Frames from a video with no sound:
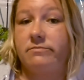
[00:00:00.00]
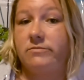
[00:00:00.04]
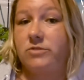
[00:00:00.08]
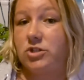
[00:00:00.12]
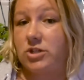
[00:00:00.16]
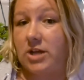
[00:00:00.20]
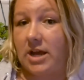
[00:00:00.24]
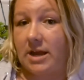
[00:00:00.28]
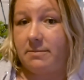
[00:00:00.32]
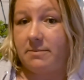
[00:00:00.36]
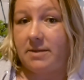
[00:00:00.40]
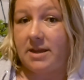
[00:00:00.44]

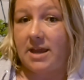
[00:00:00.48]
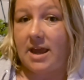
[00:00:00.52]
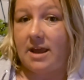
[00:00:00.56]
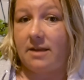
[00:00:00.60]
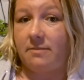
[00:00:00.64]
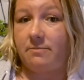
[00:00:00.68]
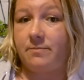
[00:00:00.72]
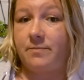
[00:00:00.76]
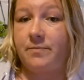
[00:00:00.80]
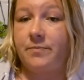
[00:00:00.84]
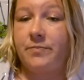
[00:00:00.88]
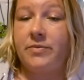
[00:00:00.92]
Try them
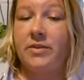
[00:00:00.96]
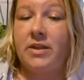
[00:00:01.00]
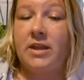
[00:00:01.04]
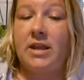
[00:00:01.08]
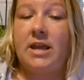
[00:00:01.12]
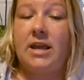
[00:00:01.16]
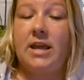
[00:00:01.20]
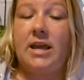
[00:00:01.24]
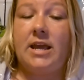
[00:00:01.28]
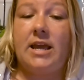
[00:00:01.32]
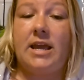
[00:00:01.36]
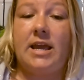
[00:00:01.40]
again.
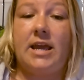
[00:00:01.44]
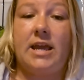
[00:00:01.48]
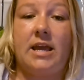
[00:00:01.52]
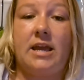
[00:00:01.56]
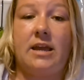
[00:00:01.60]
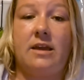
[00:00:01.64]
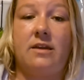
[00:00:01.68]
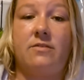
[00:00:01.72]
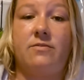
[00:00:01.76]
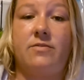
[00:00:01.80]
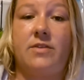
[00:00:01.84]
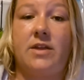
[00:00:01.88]

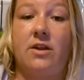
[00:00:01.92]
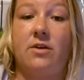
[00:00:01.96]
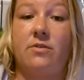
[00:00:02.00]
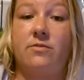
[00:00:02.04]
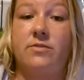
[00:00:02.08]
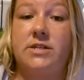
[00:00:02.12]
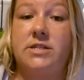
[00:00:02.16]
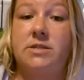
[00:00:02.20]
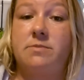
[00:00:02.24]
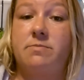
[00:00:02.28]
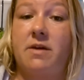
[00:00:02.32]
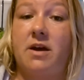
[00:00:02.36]
If they
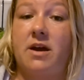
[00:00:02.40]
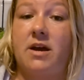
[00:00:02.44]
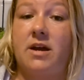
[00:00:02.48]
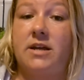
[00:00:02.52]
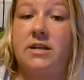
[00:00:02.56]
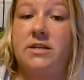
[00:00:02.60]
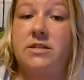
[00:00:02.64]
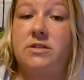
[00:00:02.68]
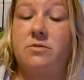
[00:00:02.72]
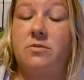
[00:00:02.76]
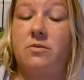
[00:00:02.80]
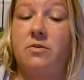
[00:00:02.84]
don't
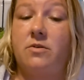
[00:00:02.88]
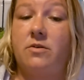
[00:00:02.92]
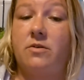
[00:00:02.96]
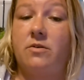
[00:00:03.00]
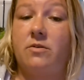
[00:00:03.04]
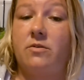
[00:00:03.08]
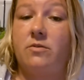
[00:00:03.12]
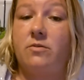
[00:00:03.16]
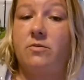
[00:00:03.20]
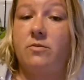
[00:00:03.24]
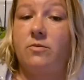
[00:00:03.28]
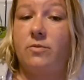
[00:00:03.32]
respond
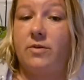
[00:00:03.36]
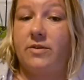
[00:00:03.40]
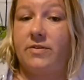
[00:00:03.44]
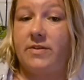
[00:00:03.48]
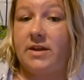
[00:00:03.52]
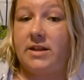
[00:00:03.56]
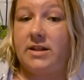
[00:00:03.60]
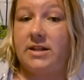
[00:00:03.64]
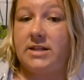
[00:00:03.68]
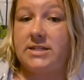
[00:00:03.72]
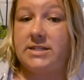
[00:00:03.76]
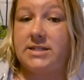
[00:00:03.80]

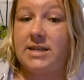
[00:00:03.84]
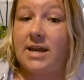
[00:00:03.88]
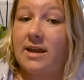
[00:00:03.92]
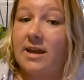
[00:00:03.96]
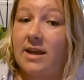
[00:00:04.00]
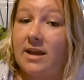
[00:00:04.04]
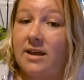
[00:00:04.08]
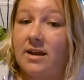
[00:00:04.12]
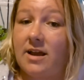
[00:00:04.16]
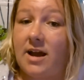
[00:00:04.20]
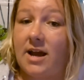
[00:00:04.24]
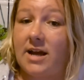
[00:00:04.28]
within the
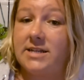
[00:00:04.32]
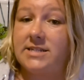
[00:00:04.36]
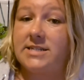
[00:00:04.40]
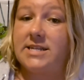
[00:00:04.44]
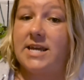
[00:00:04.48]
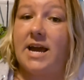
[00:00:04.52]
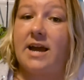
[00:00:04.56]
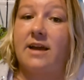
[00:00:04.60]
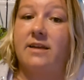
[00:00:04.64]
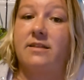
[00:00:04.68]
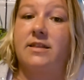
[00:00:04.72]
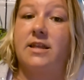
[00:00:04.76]
second
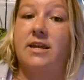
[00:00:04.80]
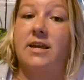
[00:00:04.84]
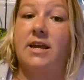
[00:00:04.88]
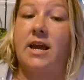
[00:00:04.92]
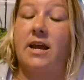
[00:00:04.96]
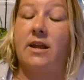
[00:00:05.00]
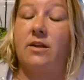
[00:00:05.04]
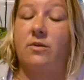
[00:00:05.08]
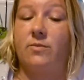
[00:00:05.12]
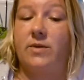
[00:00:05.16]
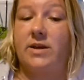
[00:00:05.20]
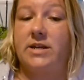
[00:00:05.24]
contact, then
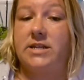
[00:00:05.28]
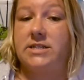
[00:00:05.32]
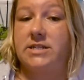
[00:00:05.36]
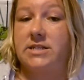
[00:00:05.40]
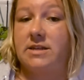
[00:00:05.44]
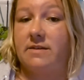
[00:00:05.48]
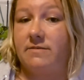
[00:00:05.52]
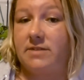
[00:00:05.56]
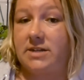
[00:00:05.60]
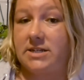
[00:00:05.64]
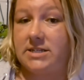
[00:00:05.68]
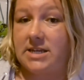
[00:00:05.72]
kind of wait
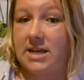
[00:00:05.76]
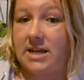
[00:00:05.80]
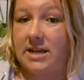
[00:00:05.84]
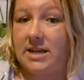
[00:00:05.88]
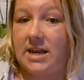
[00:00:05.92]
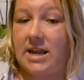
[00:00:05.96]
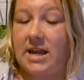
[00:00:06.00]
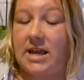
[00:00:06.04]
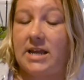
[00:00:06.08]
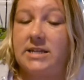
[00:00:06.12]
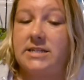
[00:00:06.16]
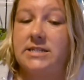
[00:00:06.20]
7 to
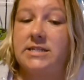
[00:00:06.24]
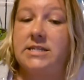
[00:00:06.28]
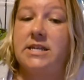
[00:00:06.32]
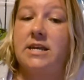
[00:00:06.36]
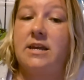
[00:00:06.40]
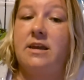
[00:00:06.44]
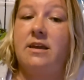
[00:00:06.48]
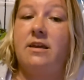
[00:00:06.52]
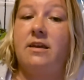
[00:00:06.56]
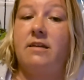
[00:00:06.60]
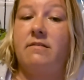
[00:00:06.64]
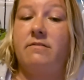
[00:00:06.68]
10 days.
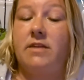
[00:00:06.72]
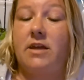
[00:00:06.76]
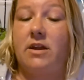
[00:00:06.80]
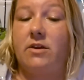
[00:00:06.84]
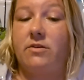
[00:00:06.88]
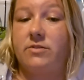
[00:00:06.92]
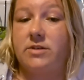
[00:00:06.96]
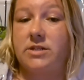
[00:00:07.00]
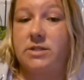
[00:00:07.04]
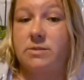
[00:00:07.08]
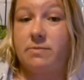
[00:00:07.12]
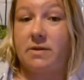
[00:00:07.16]
If they
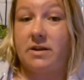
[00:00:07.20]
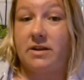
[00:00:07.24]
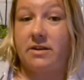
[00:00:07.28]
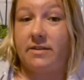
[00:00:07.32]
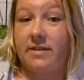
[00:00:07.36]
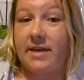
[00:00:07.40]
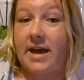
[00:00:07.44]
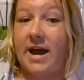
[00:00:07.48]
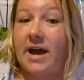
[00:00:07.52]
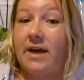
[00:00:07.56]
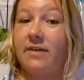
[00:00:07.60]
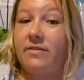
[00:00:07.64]
don't respond
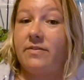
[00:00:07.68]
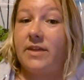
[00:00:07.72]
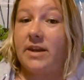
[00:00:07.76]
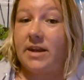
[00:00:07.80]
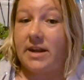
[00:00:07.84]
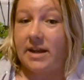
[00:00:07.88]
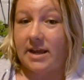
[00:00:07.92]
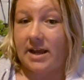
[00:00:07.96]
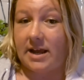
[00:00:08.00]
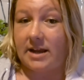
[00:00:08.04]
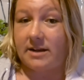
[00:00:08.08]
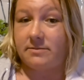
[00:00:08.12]
to that,
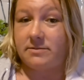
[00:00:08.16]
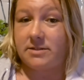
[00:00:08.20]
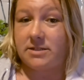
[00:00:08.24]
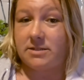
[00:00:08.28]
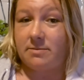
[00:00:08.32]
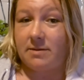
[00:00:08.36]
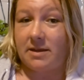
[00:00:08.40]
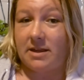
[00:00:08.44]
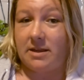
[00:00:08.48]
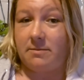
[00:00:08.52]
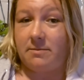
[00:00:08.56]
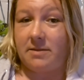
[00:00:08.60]
then I add them
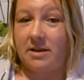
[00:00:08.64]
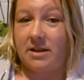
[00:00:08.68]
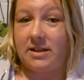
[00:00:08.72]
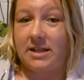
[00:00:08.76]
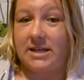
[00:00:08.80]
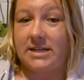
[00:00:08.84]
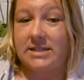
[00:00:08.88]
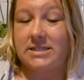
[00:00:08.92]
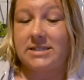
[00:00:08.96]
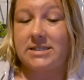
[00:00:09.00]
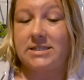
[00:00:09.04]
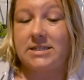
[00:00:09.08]
to my email
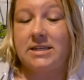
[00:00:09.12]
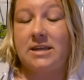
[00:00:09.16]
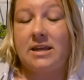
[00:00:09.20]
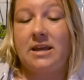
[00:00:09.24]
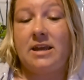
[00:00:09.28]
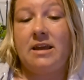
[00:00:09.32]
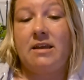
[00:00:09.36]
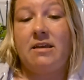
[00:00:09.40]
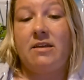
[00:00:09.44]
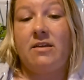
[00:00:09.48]
list.